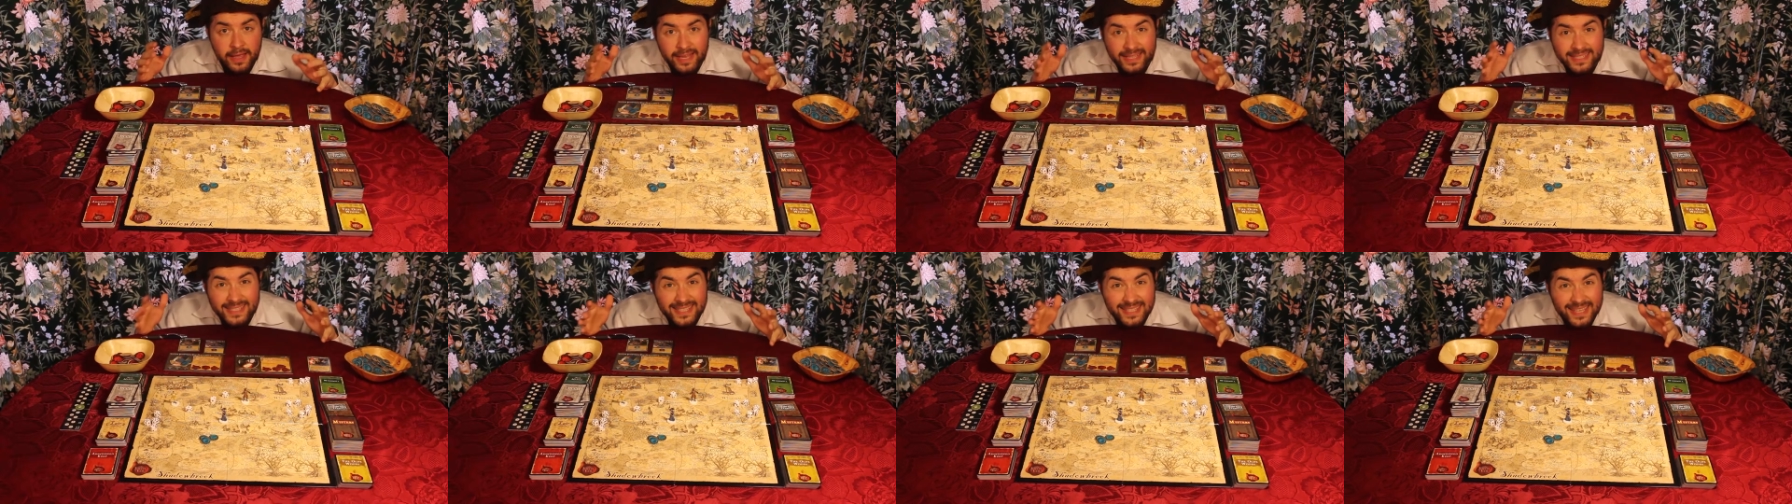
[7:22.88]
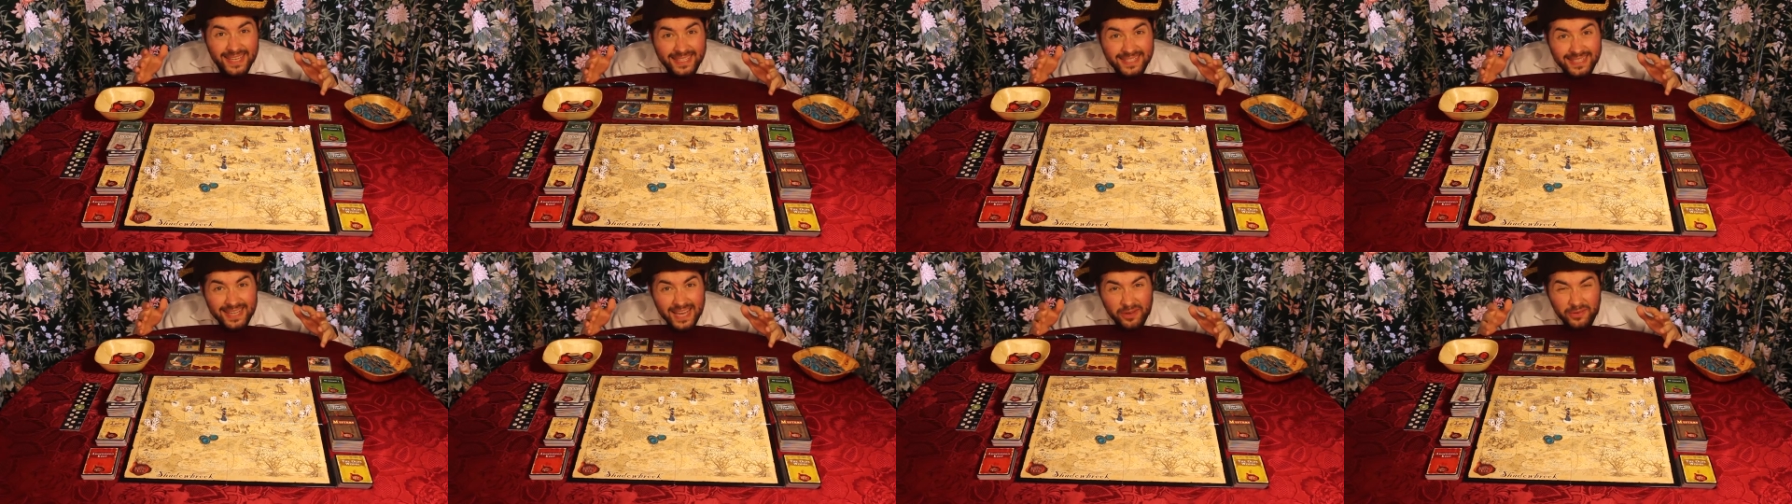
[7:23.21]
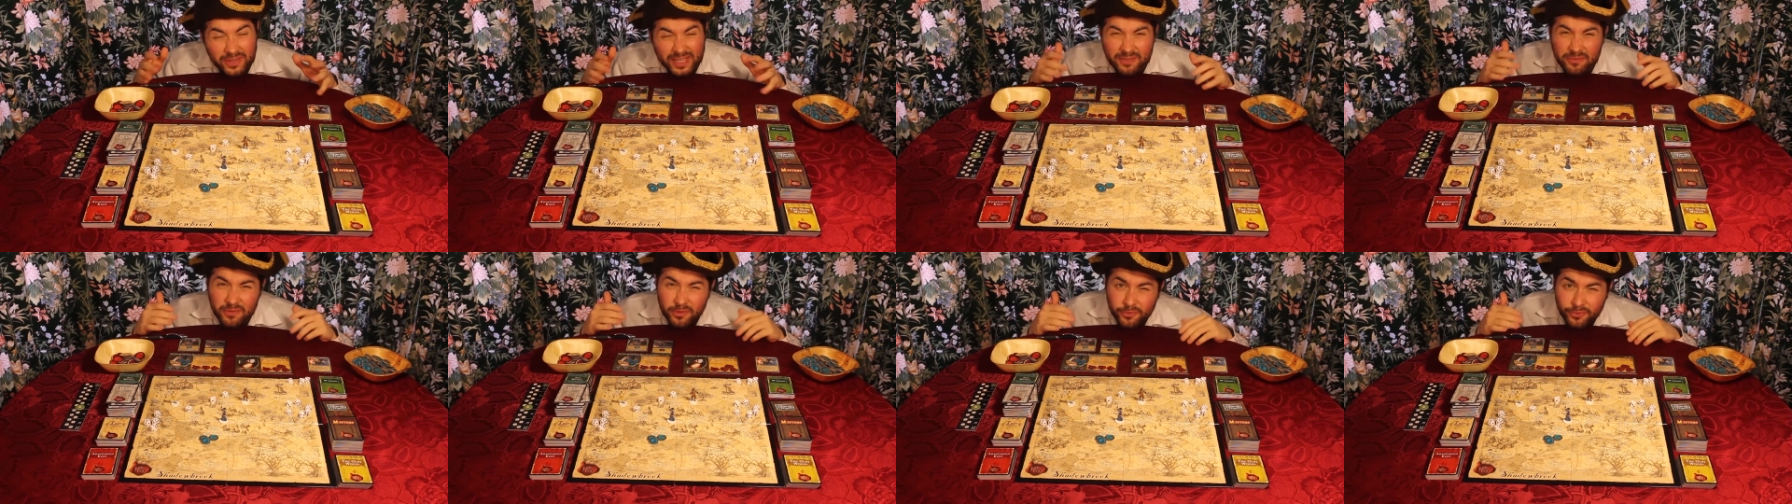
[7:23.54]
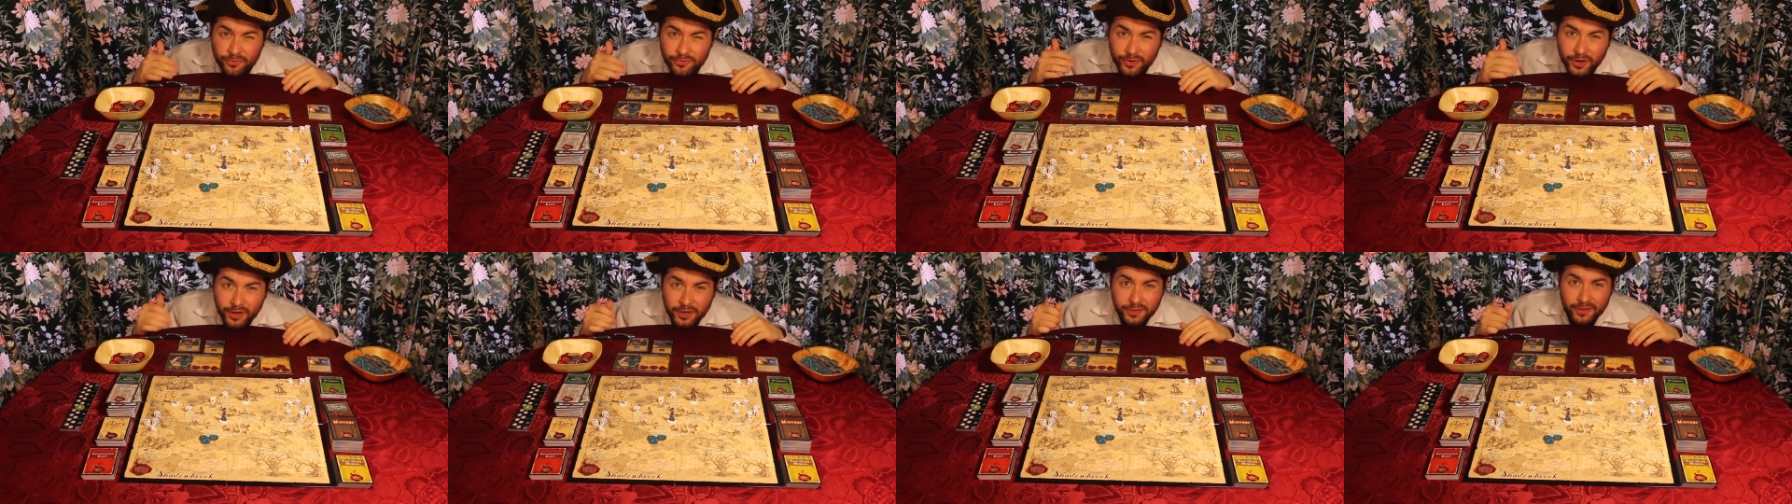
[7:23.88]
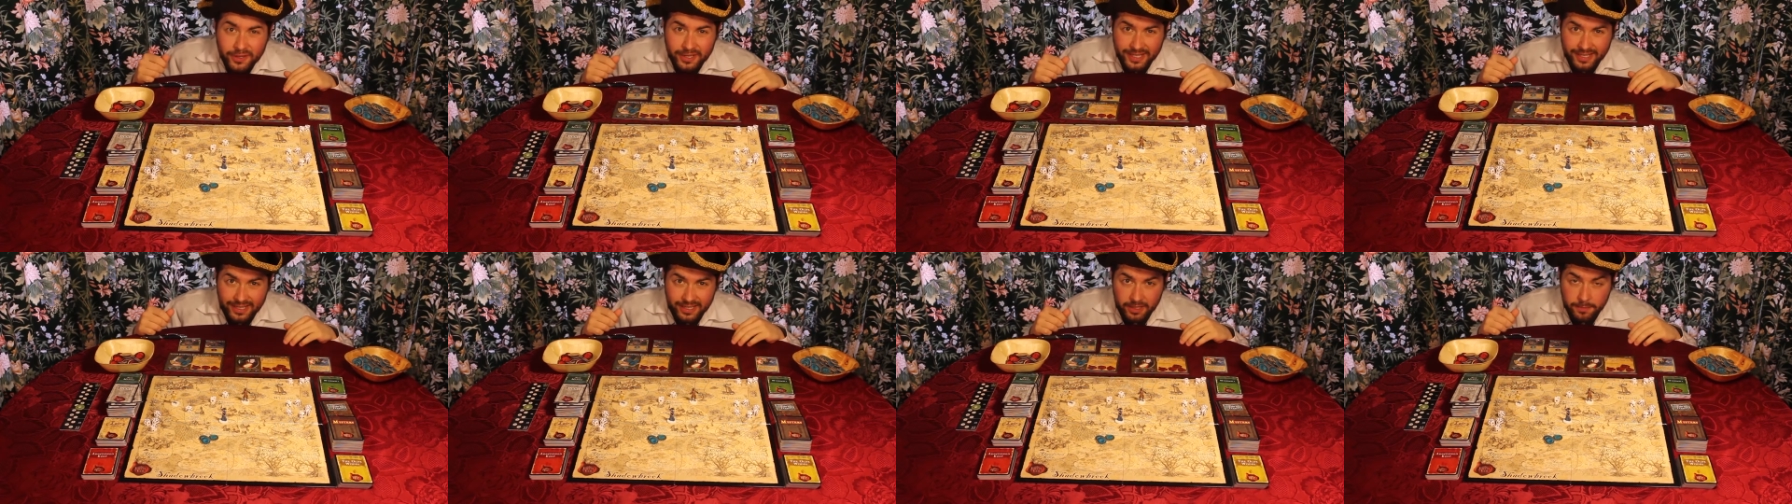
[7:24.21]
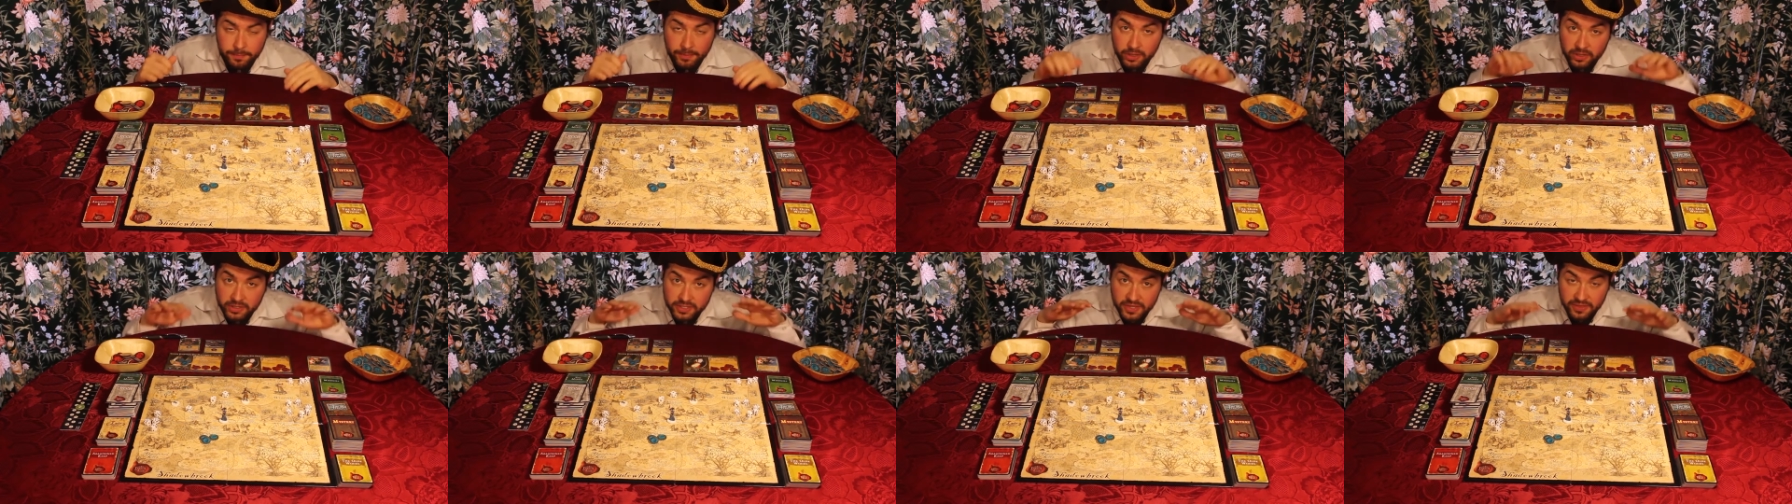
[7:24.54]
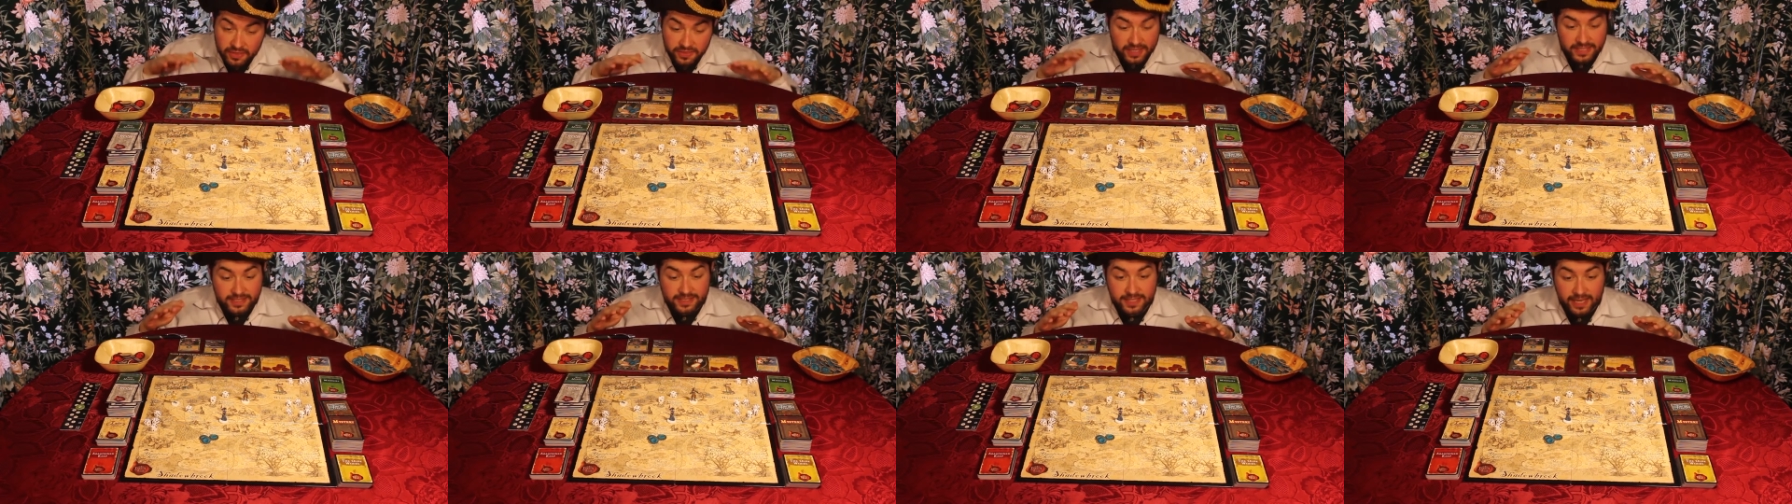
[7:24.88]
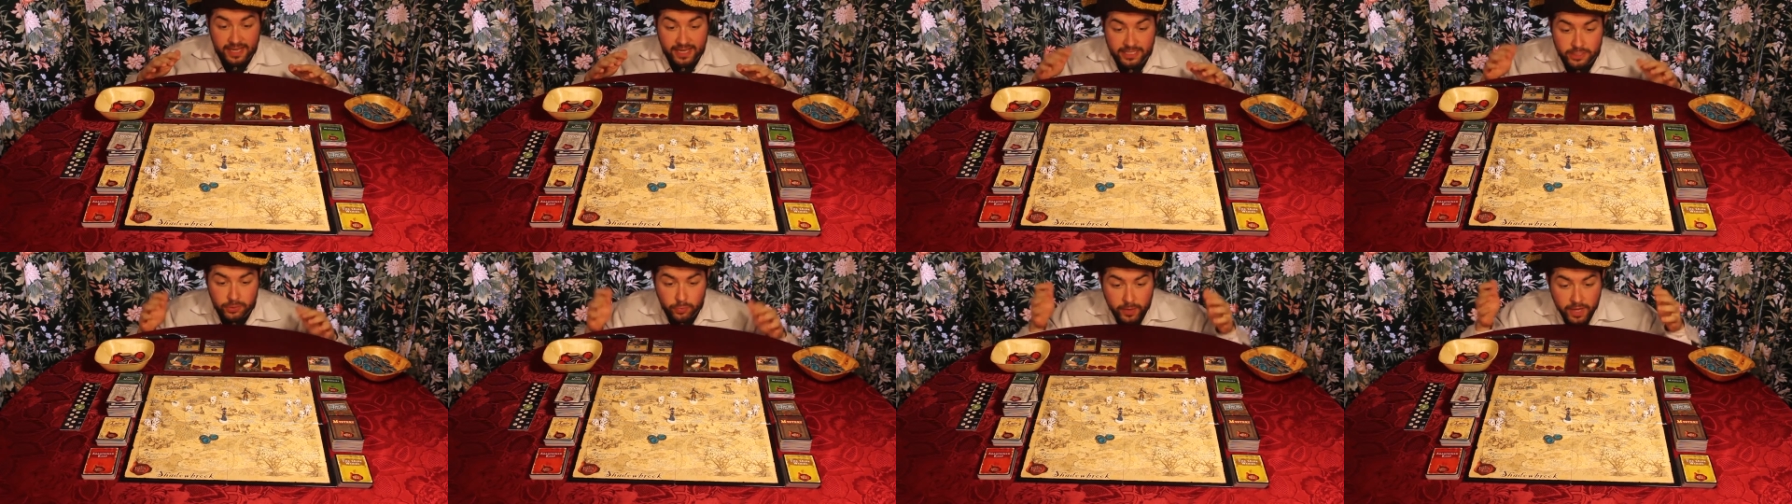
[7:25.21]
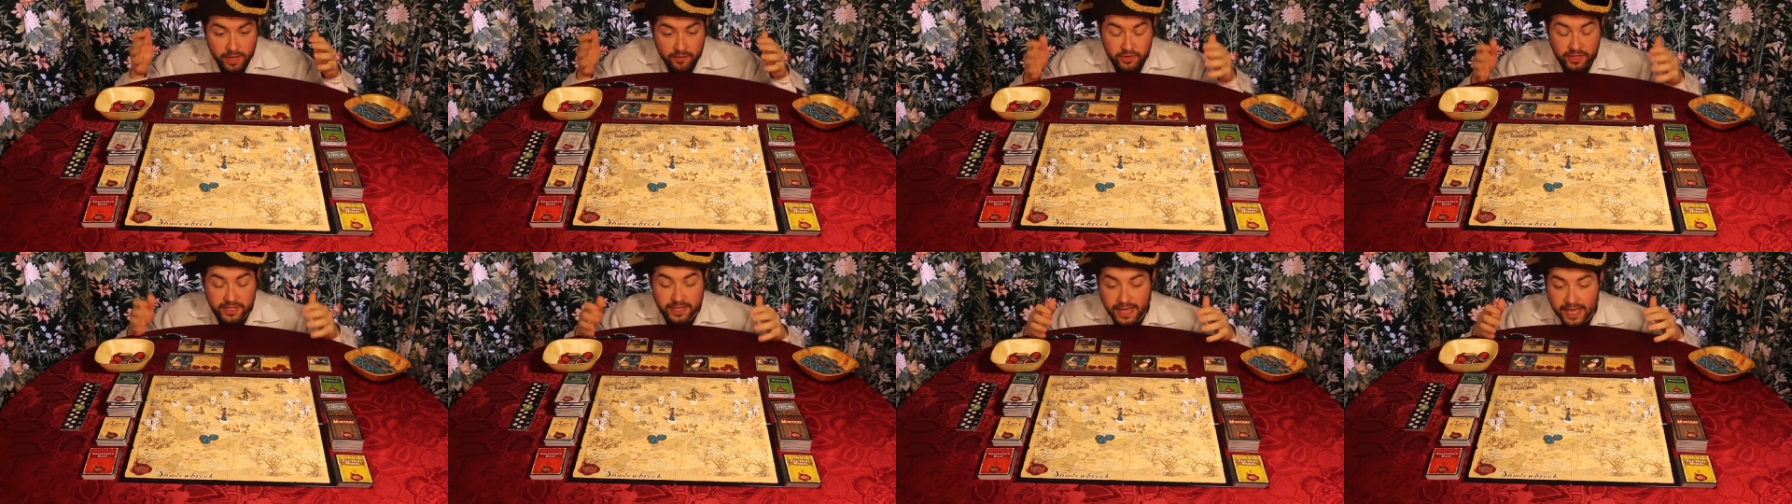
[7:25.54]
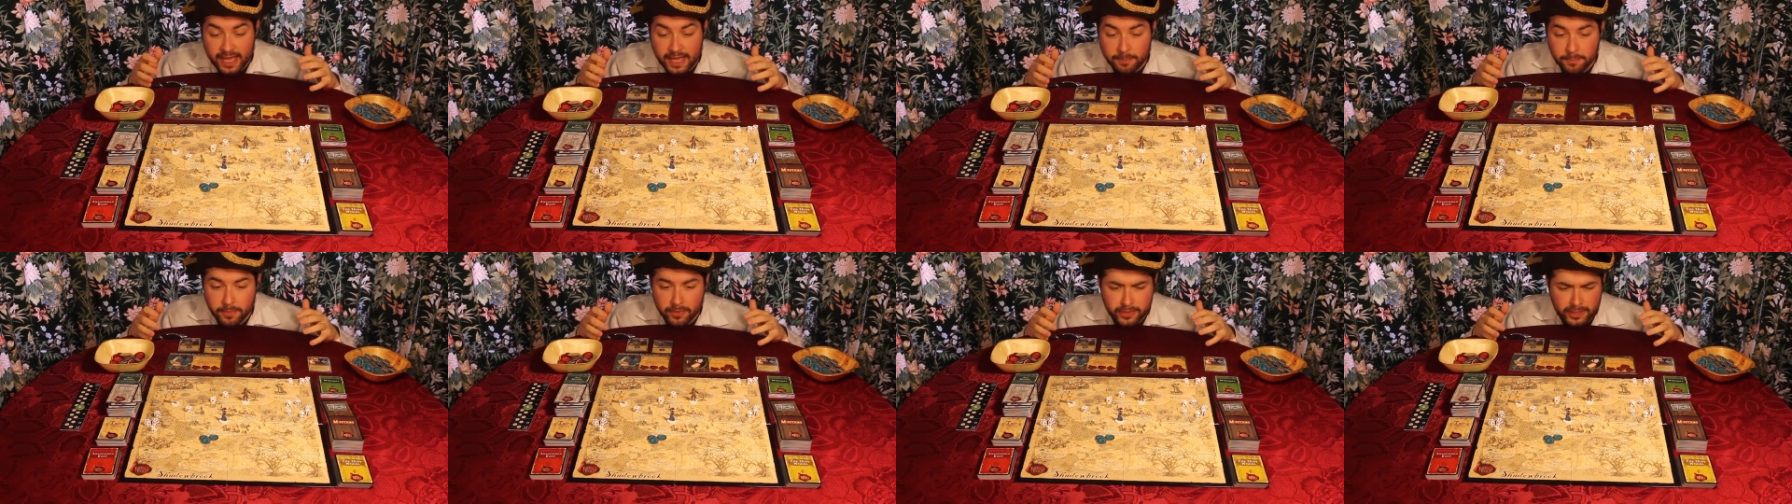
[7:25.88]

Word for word: It sticks out even further here because in this case we have a game